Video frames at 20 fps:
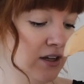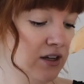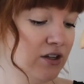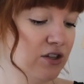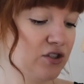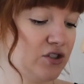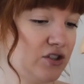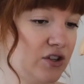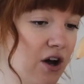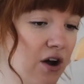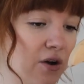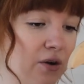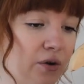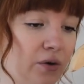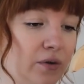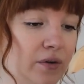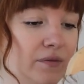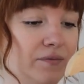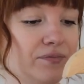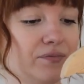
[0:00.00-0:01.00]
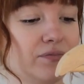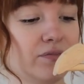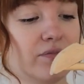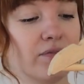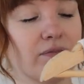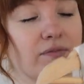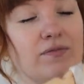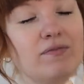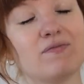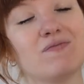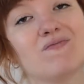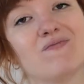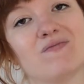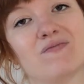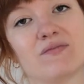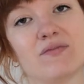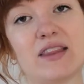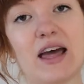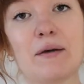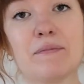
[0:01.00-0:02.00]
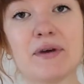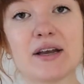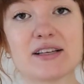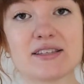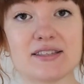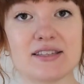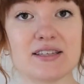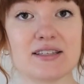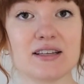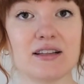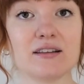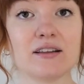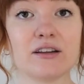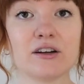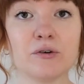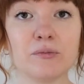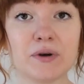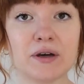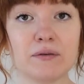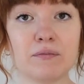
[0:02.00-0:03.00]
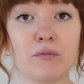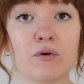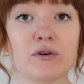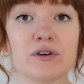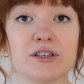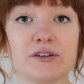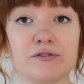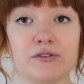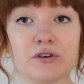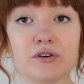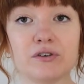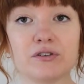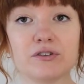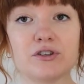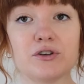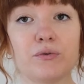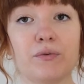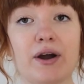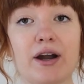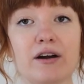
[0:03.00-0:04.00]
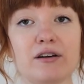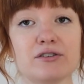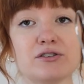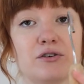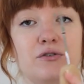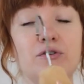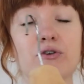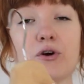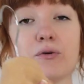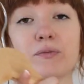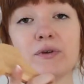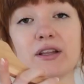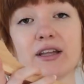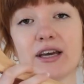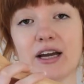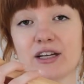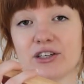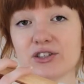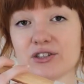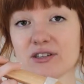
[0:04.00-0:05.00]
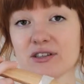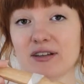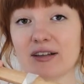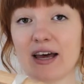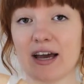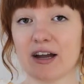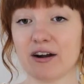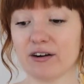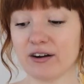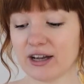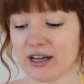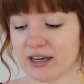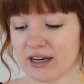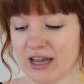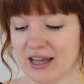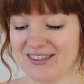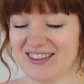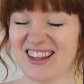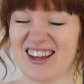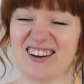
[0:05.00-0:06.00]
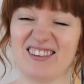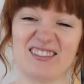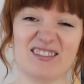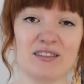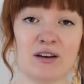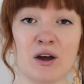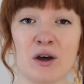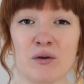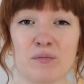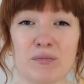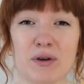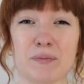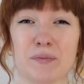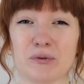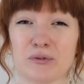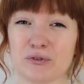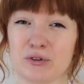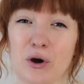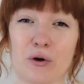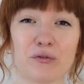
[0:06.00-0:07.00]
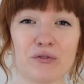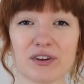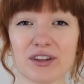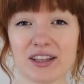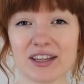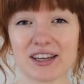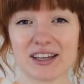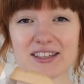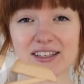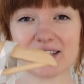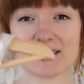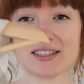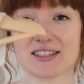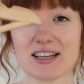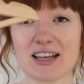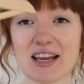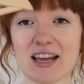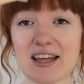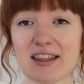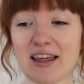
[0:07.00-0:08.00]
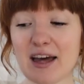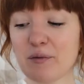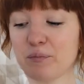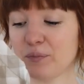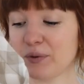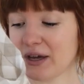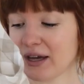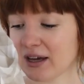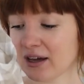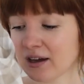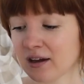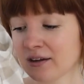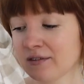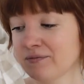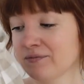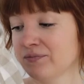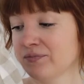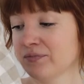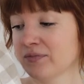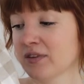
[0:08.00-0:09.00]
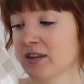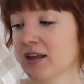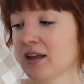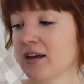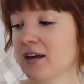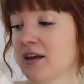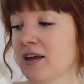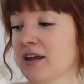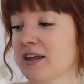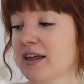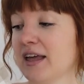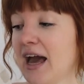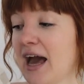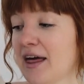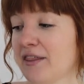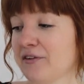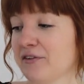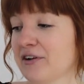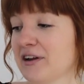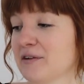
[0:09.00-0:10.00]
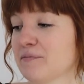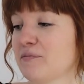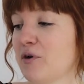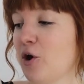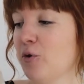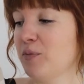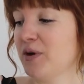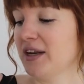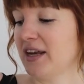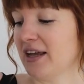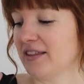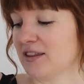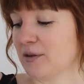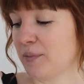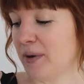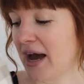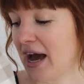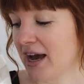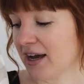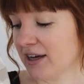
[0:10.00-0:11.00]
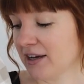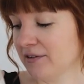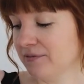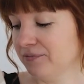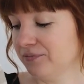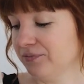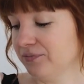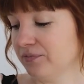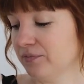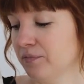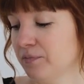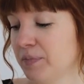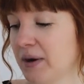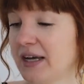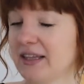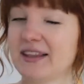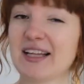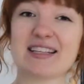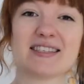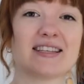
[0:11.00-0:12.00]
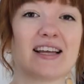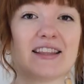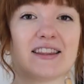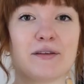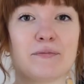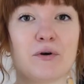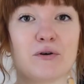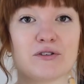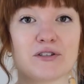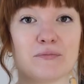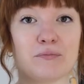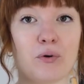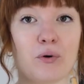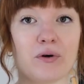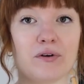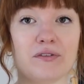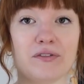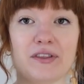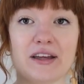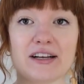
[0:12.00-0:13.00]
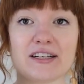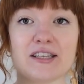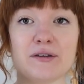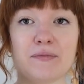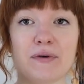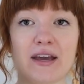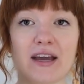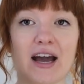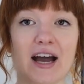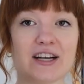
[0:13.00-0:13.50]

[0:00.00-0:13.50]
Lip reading: So that makes this a little bit more difficult to wear. So normally I just layer it and then people don't really get to see that big gathering moment at the back. But that's not the most important thing to me.